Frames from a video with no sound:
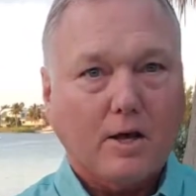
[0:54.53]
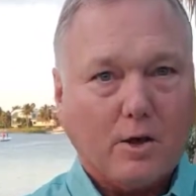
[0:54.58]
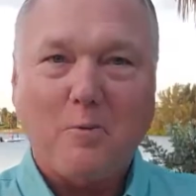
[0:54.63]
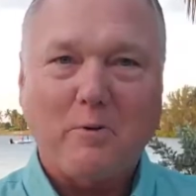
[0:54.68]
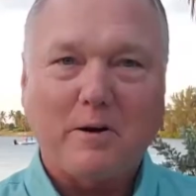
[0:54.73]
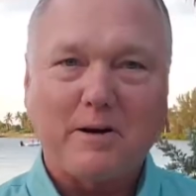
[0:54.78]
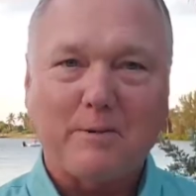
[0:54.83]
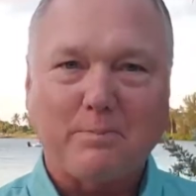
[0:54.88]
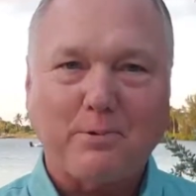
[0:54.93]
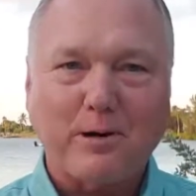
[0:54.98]

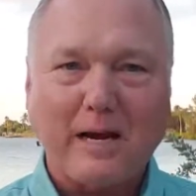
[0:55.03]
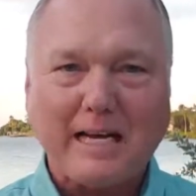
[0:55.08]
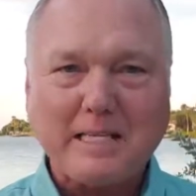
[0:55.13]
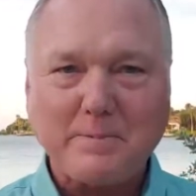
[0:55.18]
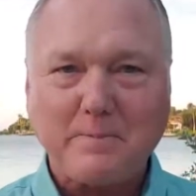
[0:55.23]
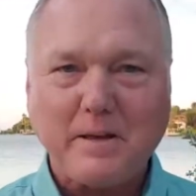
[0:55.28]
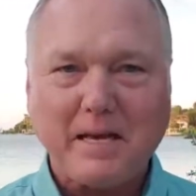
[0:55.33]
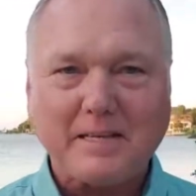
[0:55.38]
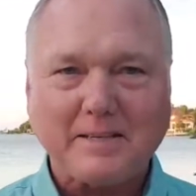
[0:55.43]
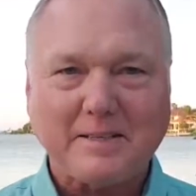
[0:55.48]
When a
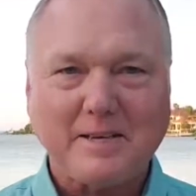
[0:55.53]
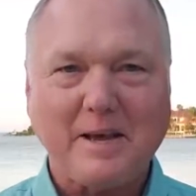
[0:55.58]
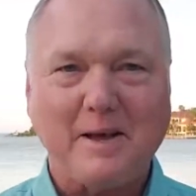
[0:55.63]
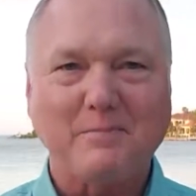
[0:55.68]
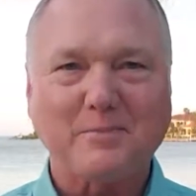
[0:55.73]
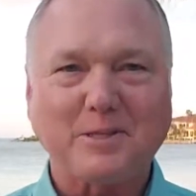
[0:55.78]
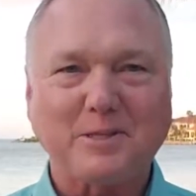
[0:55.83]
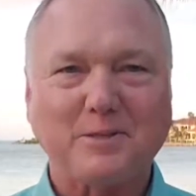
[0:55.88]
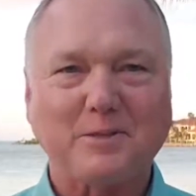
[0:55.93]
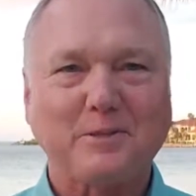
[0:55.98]
prospect
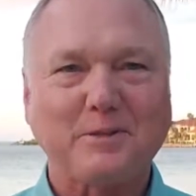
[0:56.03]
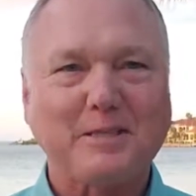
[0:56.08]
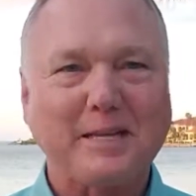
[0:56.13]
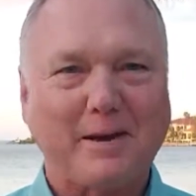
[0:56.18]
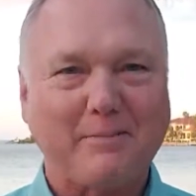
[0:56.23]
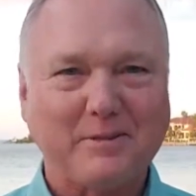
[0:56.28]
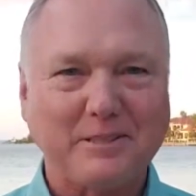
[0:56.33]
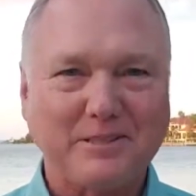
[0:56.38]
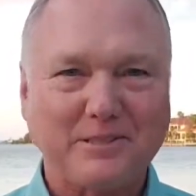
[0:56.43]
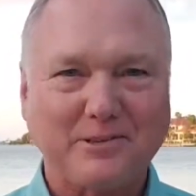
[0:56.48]
comes to a
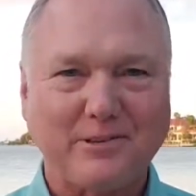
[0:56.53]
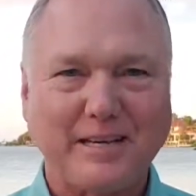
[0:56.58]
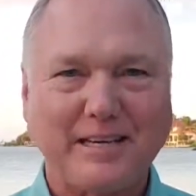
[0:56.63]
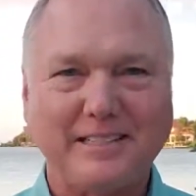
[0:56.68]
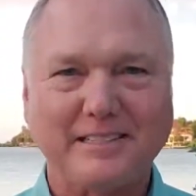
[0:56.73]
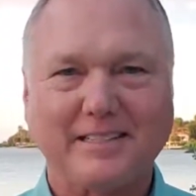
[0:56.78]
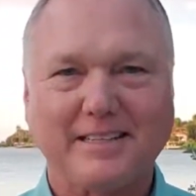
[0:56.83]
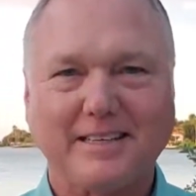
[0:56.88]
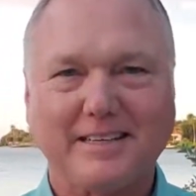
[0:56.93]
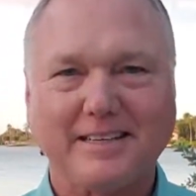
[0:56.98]

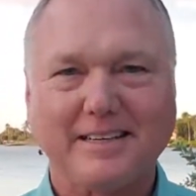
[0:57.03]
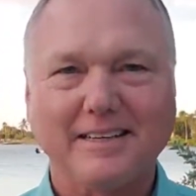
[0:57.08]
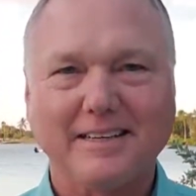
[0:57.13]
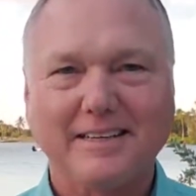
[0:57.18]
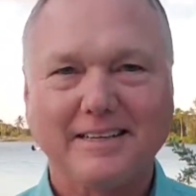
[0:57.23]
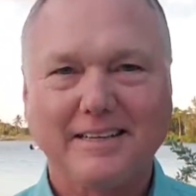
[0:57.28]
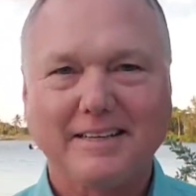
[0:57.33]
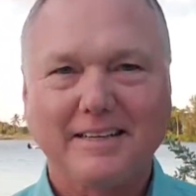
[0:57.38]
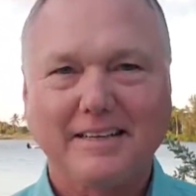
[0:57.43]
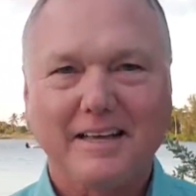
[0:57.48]
demonstration,
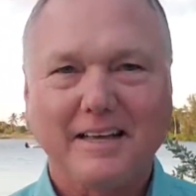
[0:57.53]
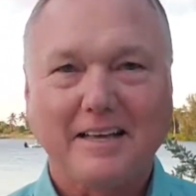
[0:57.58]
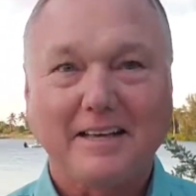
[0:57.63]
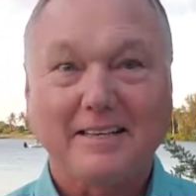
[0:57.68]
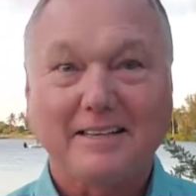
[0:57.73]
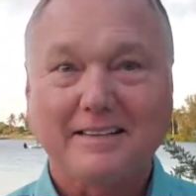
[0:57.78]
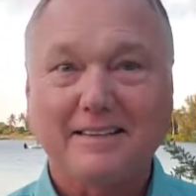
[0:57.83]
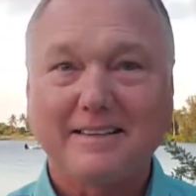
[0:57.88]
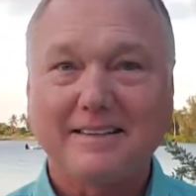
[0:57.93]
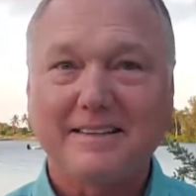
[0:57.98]

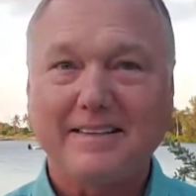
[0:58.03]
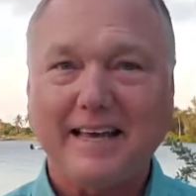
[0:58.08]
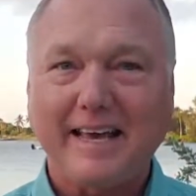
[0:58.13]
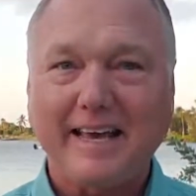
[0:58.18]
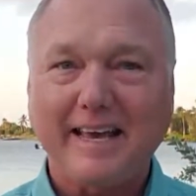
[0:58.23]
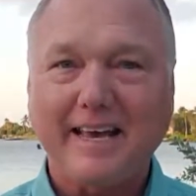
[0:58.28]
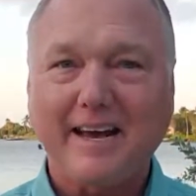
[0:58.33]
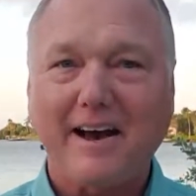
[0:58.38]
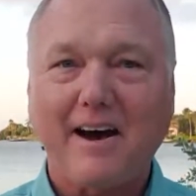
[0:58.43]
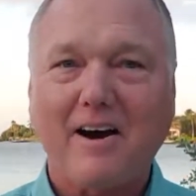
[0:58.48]

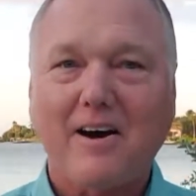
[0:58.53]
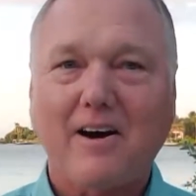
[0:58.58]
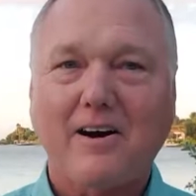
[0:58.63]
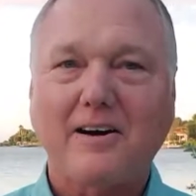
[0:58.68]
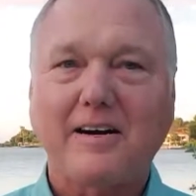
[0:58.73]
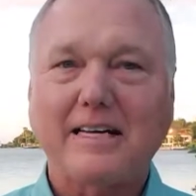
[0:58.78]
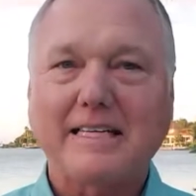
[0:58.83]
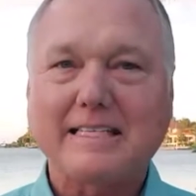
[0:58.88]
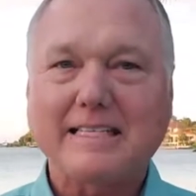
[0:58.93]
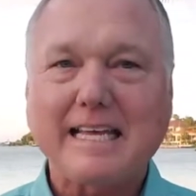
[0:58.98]
they
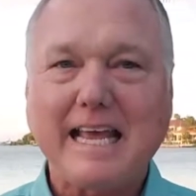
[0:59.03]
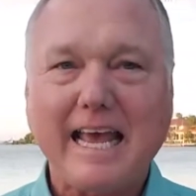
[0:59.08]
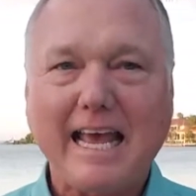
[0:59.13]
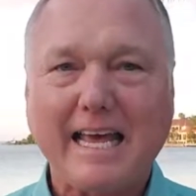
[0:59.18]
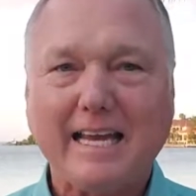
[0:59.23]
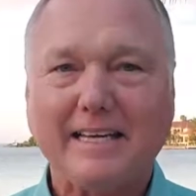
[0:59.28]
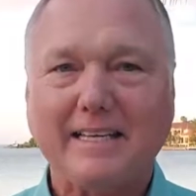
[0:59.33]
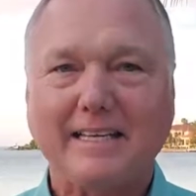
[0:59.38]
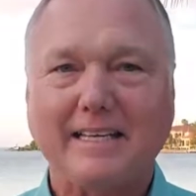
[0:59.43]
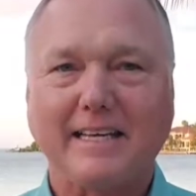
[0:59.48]
are
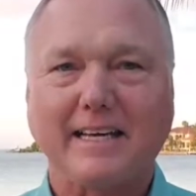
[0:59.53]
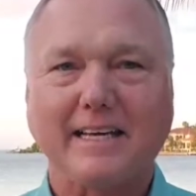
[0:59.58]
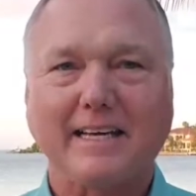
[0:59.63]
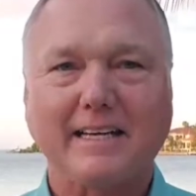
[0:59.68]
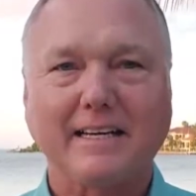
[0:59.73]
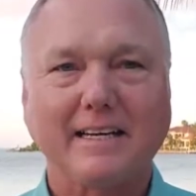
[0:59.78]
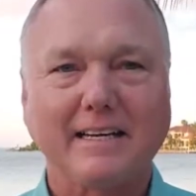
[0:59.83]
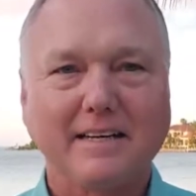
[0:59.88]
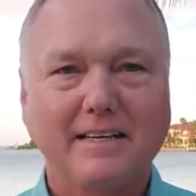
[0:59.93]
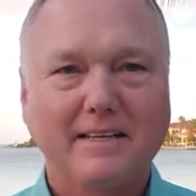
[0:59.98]

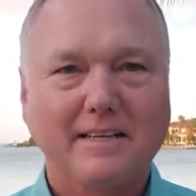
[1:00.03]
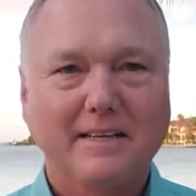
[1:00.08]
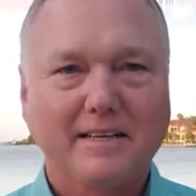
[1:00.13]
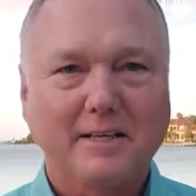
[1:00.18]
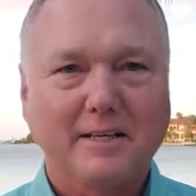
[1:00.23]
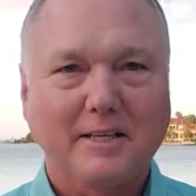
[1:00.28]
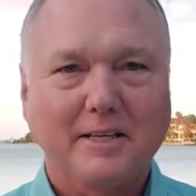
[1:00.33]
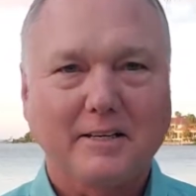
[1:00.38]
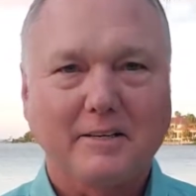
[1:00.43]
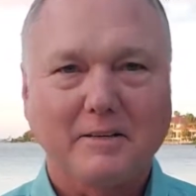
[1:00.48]
attending
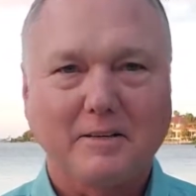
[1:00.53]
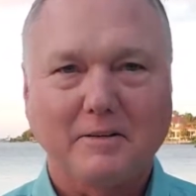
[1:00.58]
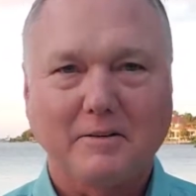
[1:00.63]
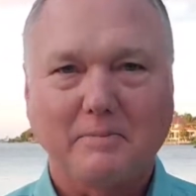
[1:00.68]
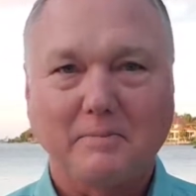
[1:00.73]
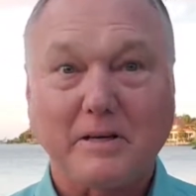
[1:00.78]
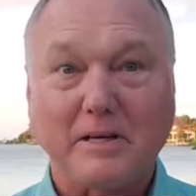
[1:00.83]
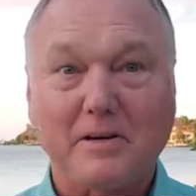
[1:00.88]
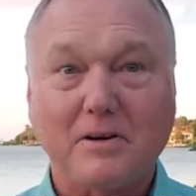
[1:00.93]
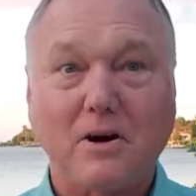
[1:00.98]

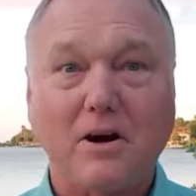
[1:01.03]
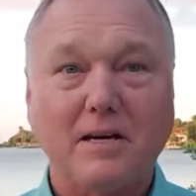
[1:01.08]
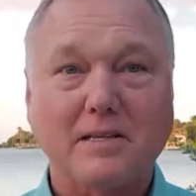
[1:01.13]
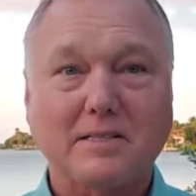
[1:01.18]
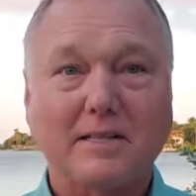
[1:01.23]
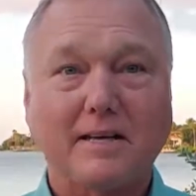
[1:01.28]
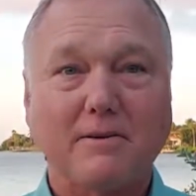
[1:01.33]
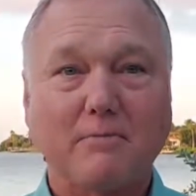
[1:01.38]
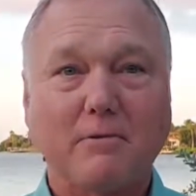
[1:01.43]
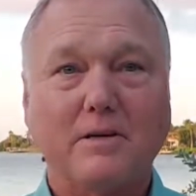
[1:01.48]

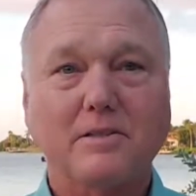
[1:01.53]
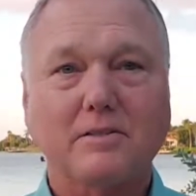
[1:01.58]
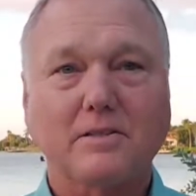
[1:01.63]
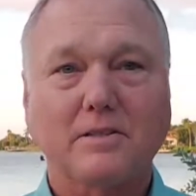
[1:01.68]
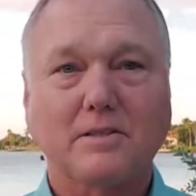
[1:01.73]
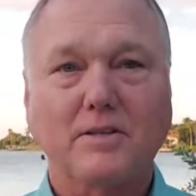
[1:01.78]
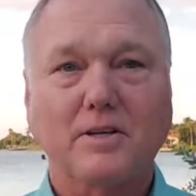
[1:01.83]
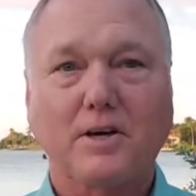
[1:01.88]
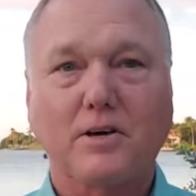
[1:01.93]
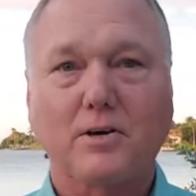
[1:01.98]
because they want
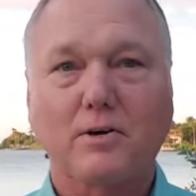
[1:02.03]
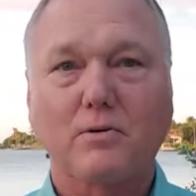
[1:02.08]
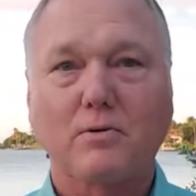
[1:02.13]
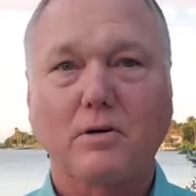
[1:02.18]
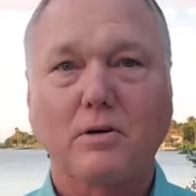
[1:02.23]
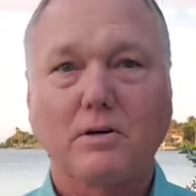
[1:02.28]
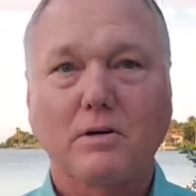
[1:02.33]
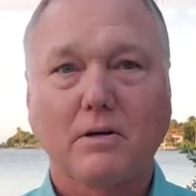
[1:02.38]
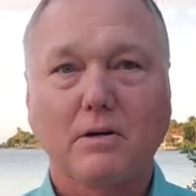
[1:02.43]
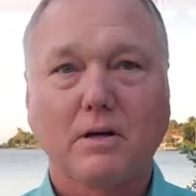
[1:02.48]
to know,
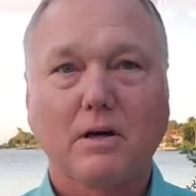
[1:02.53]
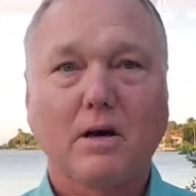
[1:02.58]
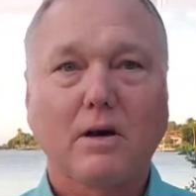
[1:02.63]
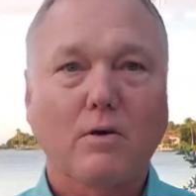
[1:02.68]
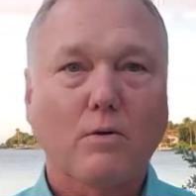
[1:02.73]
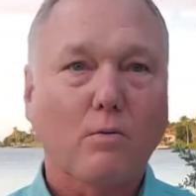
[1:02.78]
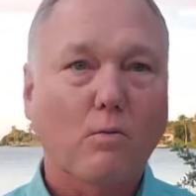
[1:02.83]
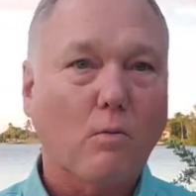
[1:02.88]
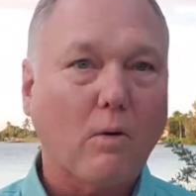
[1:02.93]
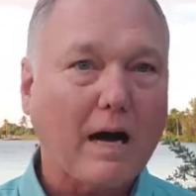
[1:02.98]

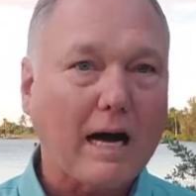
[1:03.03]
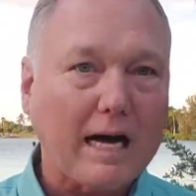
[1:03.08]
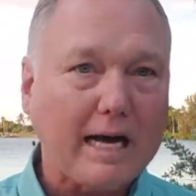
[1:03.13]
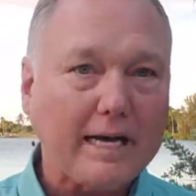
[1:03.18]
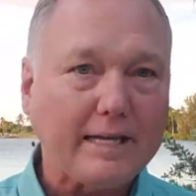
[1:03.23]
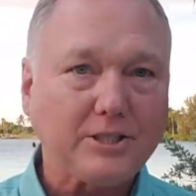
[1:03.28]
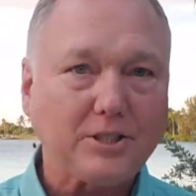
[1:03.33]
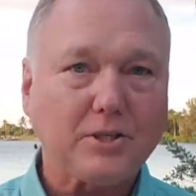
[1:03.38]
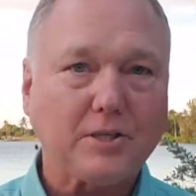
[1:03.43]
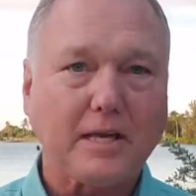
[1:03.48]

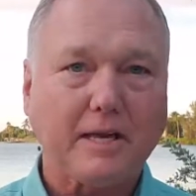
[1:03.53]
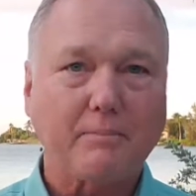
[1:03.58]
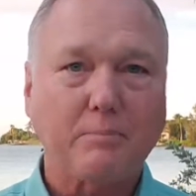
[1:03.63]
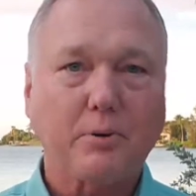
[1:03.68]
why should I